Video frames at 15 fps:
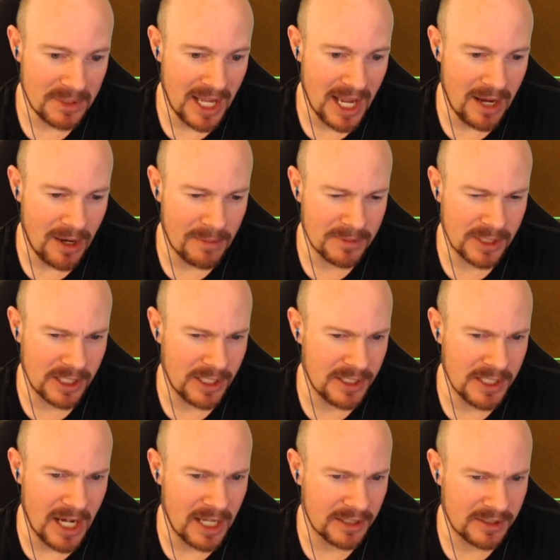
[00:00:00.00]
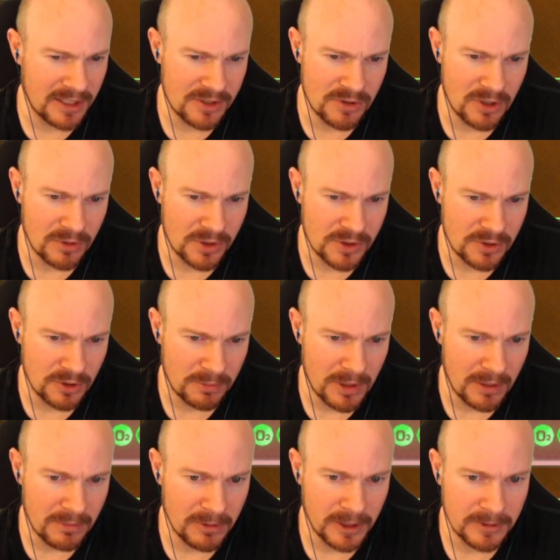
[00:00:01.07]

Yeah, I'm gonna not get drone control probably.